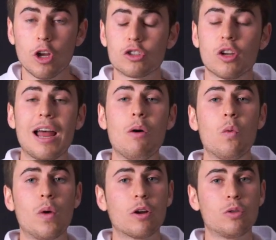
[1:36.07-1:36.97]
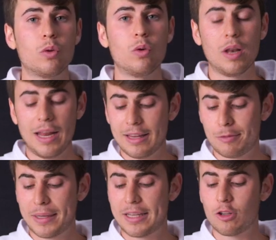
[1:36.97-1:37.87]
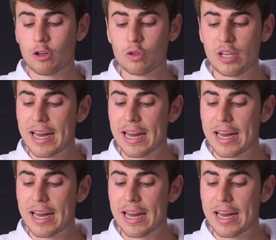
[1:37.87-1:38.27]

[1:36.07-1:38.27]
So now we're going to let the spectator choose